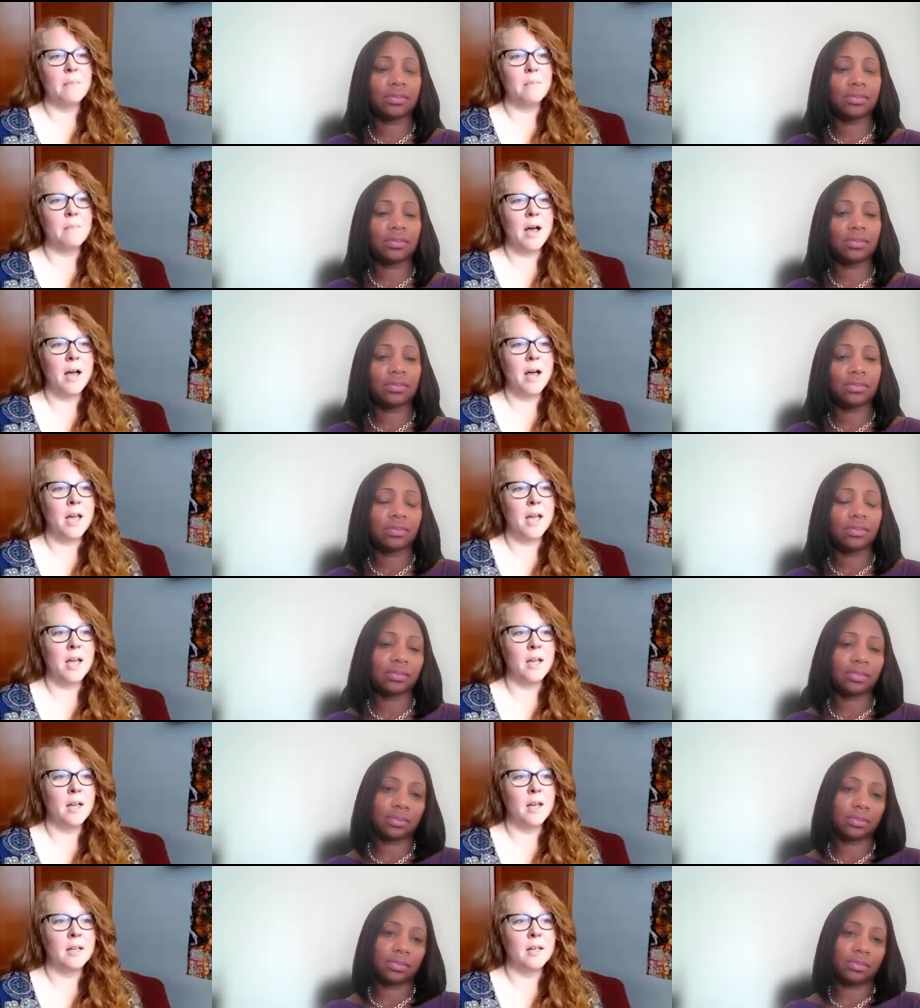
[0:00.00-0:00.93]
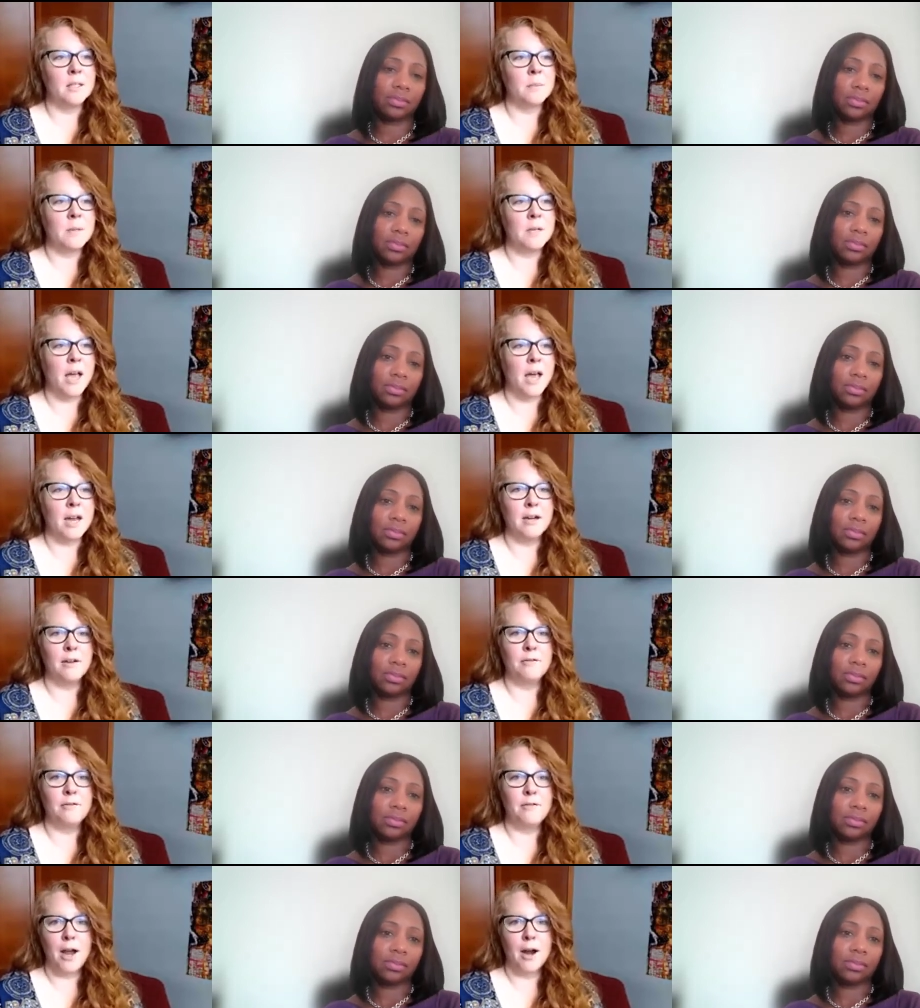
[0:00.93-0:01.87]
Speaker 1: My husband had an
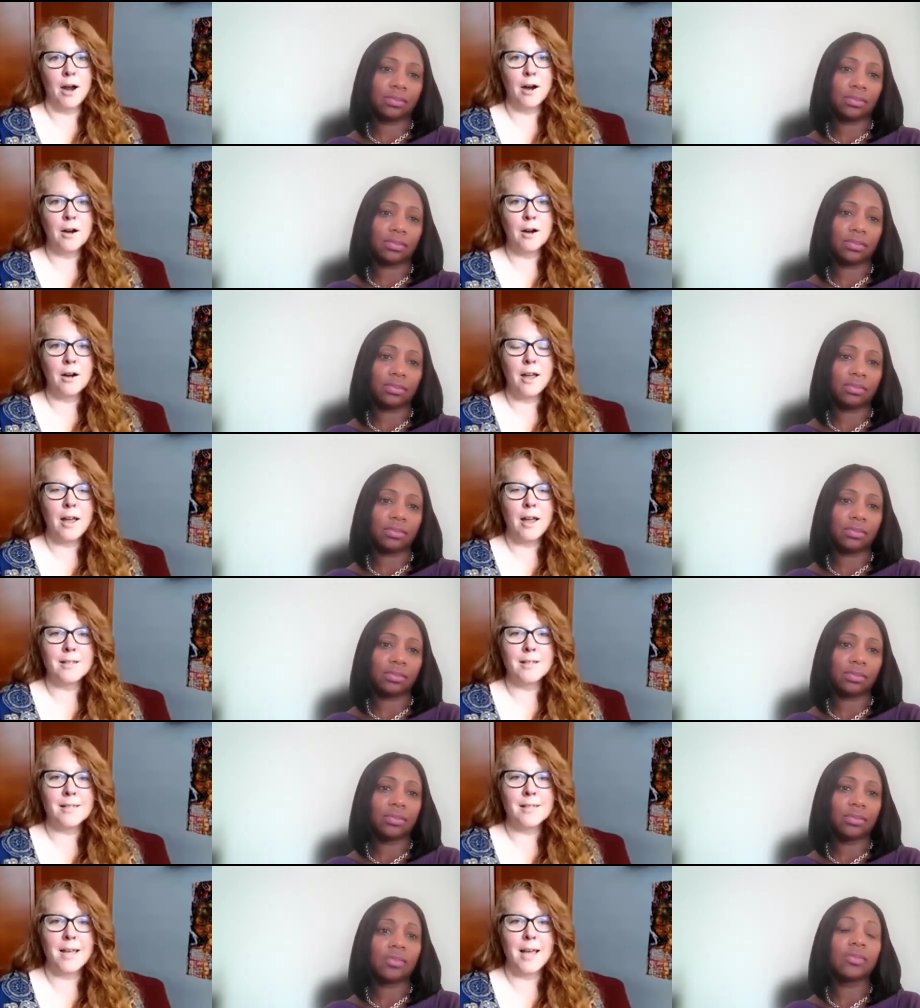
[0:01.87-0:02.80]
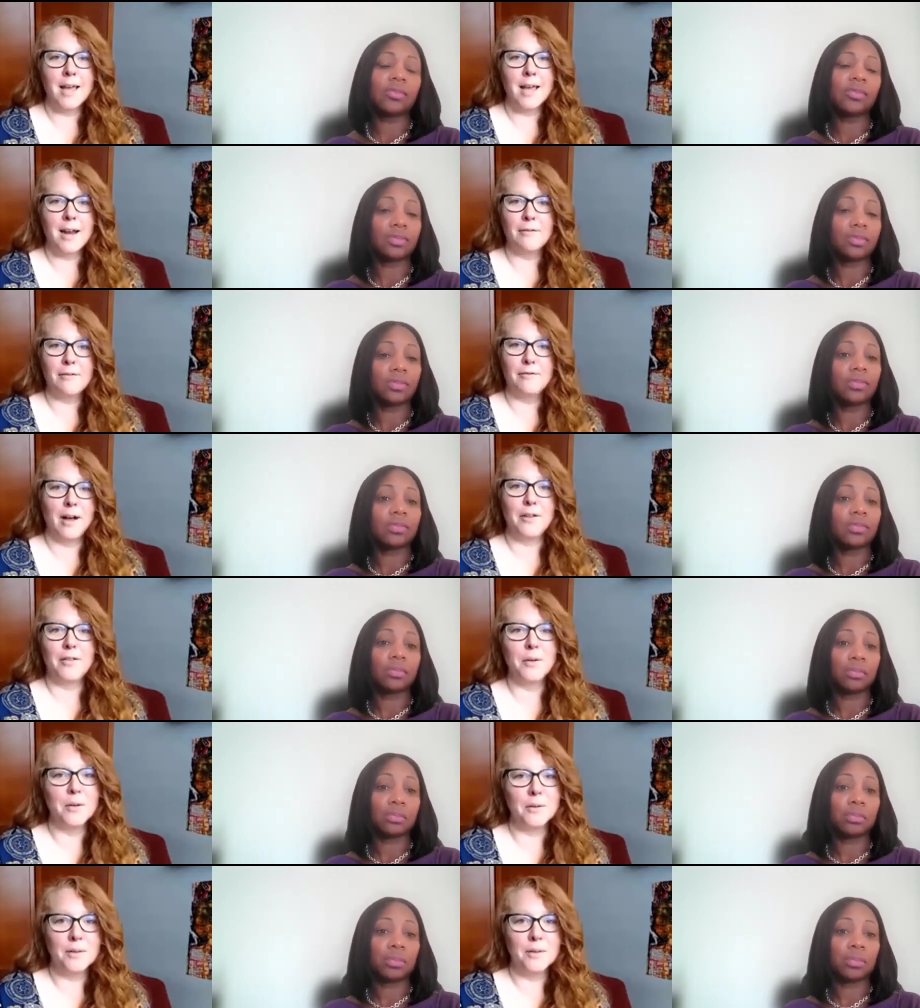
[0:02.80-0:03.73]
affair and said, I found
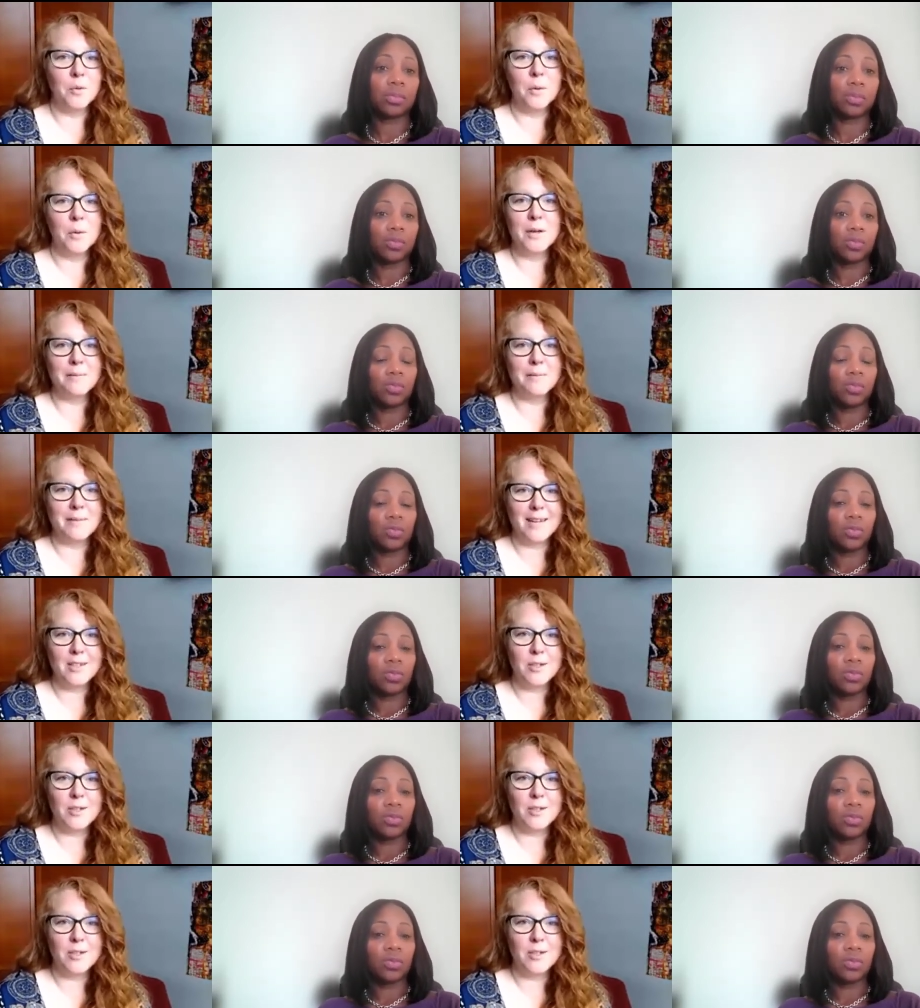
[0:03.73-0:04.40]
the woman of my